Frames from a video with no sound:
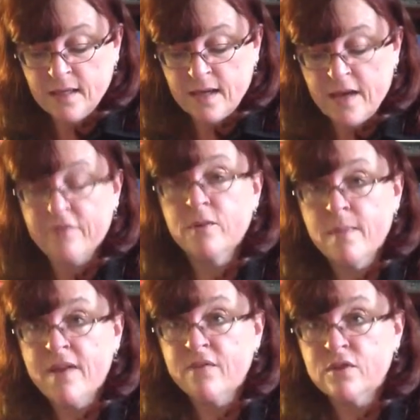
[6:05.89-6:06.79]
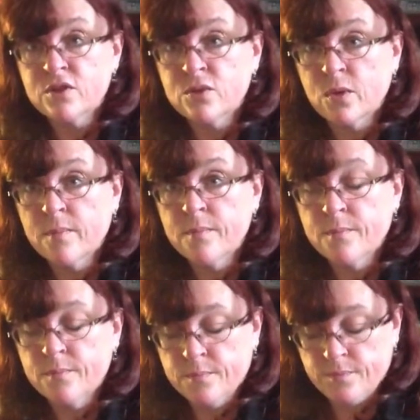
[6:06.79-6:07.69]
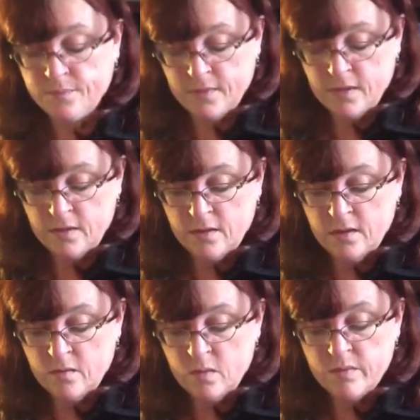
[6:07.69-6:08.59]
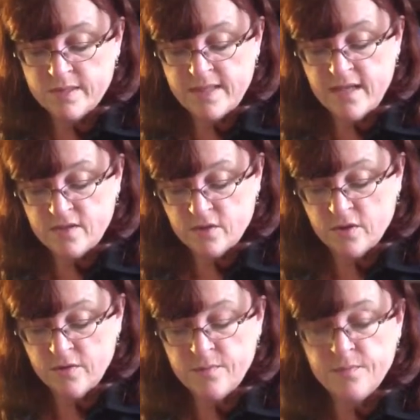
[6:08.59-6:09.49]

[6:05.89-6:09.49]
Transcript: after my first storm." "What was that, sir?"